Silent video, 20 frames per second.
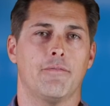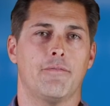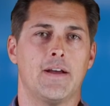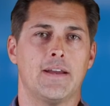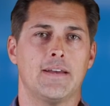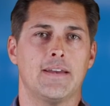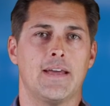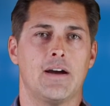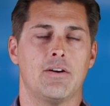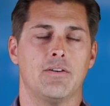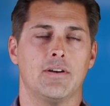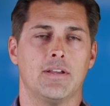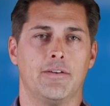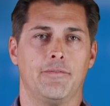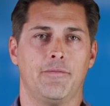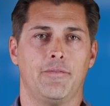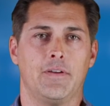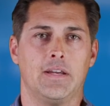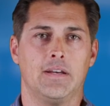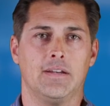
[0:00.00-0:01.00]
find out
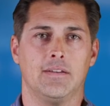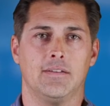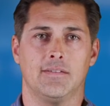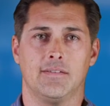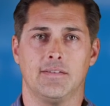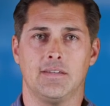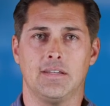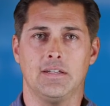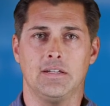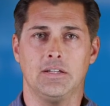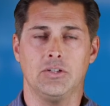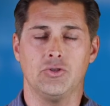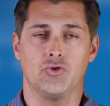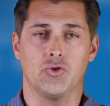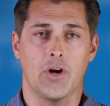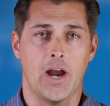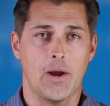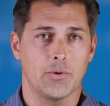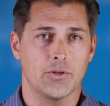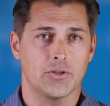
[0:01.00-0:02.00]
if it is the
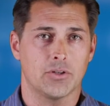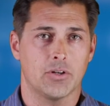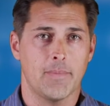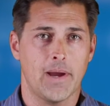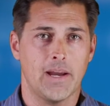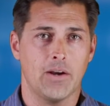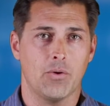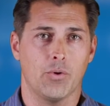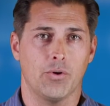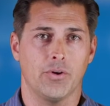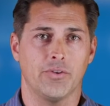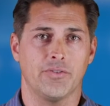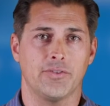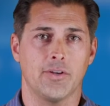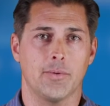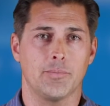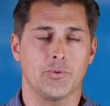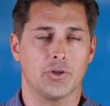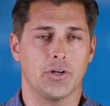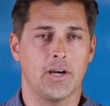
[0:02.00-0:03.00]
drywood termite or
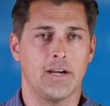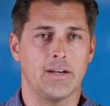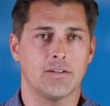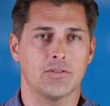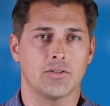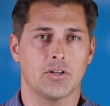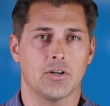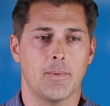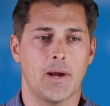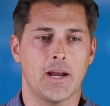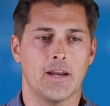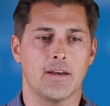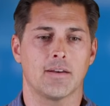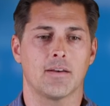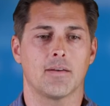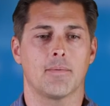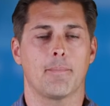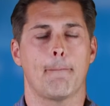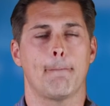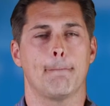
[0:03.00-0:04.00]
subterranean termite,
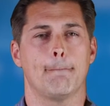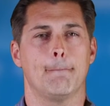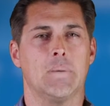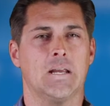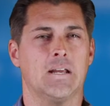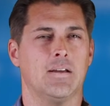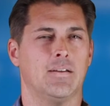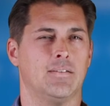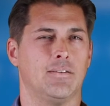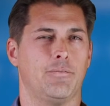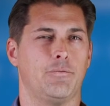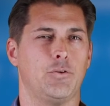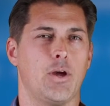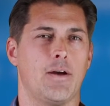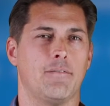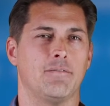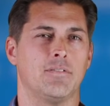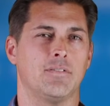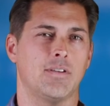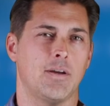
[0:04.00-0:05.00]
because if you
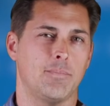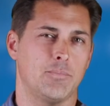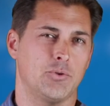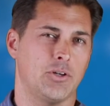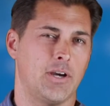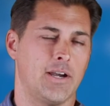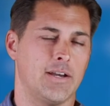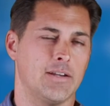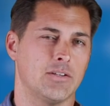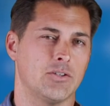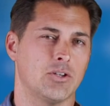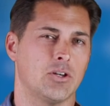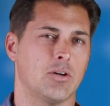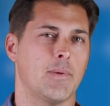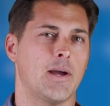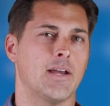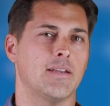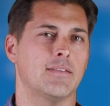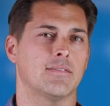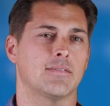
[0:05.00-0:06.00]
have subterranean
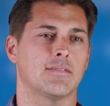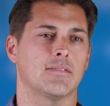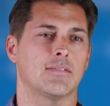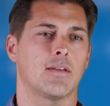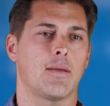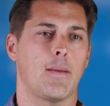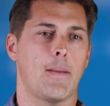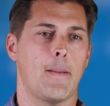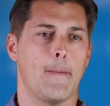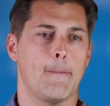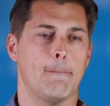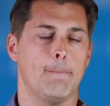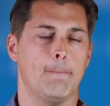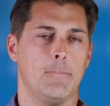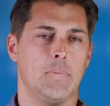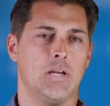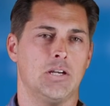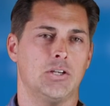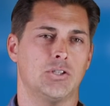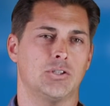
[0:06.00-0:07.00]
termites,
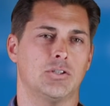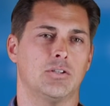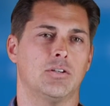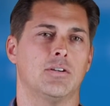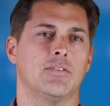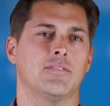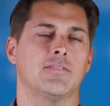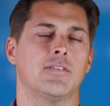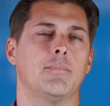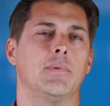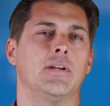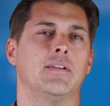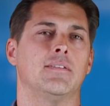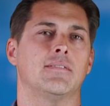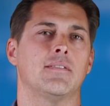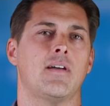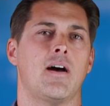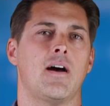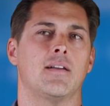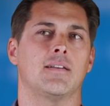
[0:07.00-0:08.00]
make sure somebody's
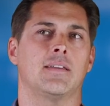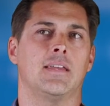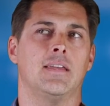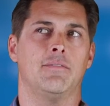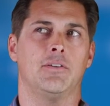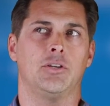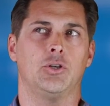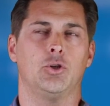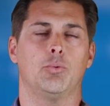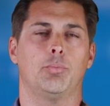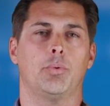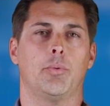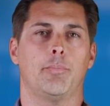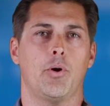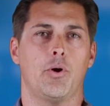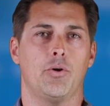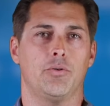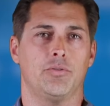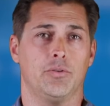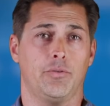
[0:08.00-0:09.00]
not giving you a
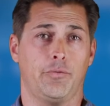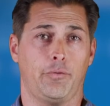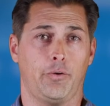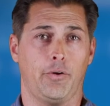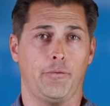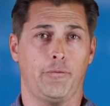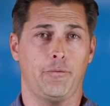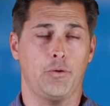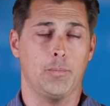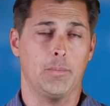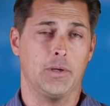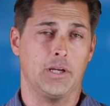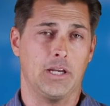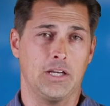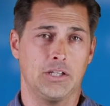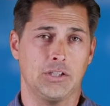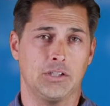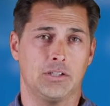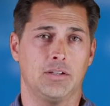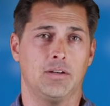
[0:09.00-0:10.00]
proposal for a
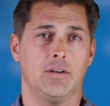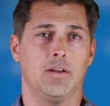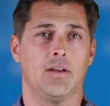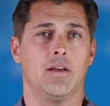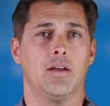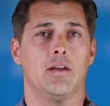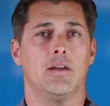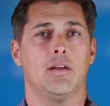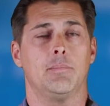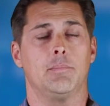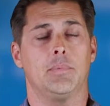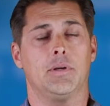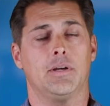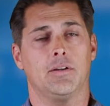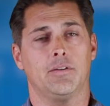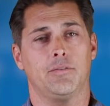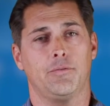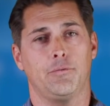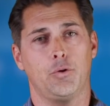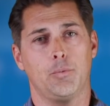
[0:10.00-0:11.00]
fumigation,
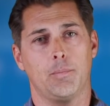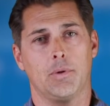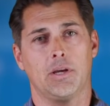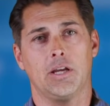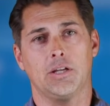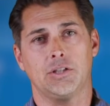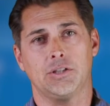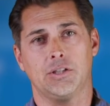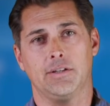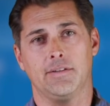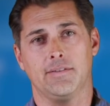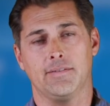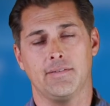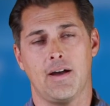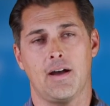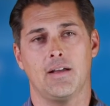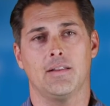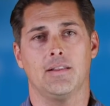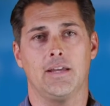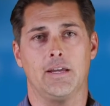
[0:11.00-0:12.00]
because fumigation is
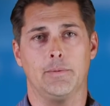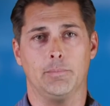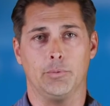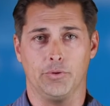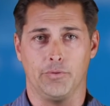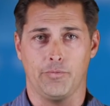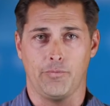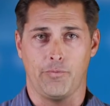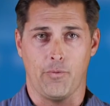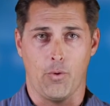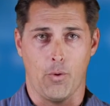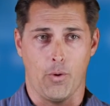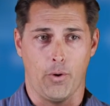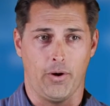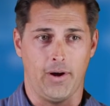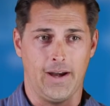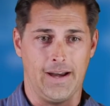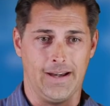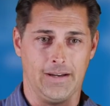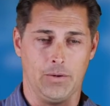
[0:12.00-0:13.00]
not labeled
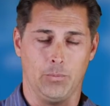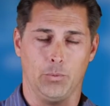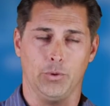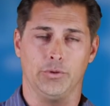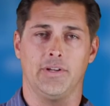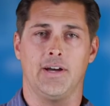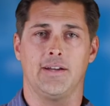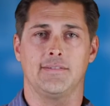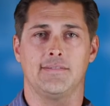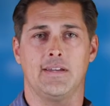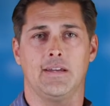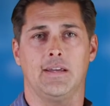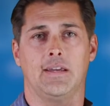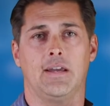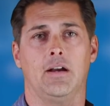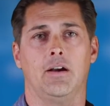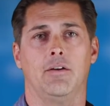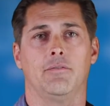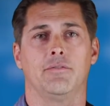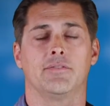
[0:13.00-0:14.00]
for and it will not take
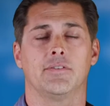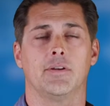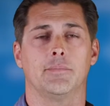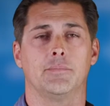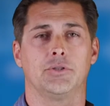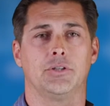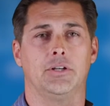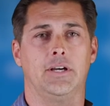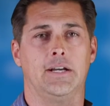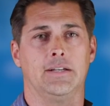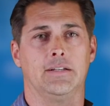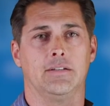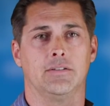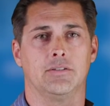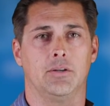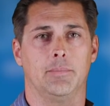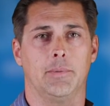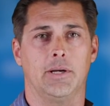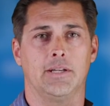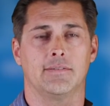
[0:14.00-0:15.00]
care of subterranean
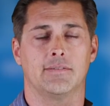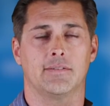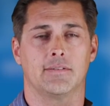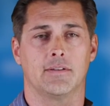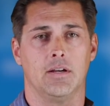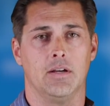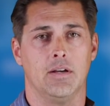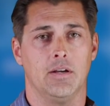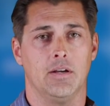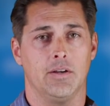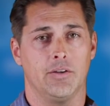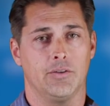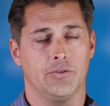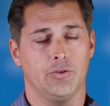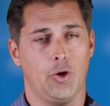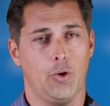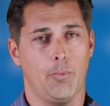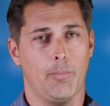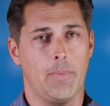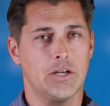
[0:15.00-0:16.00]
termites.
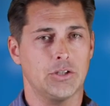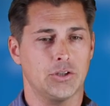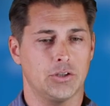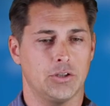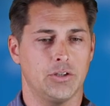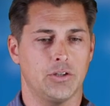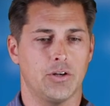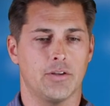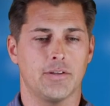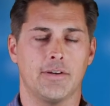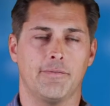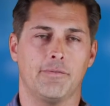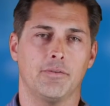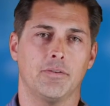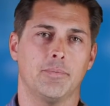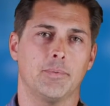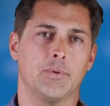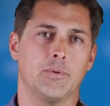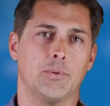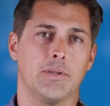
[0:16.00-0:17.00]
So make sure you know the
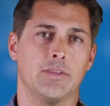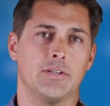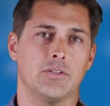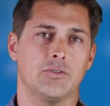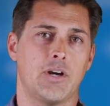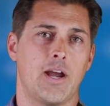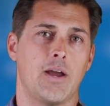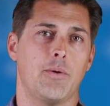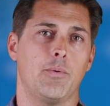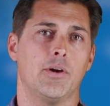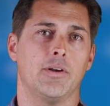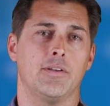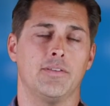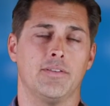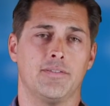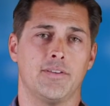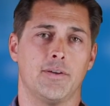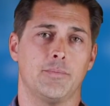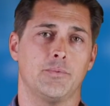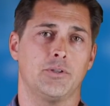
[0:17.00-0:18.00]
difference between the drywood
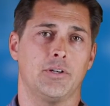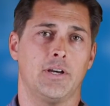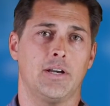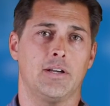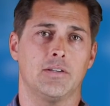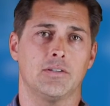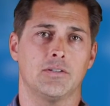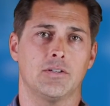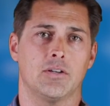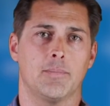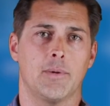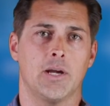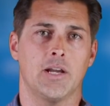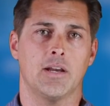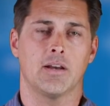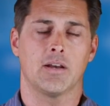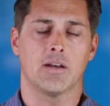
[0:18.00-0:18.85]
and subterranean termite.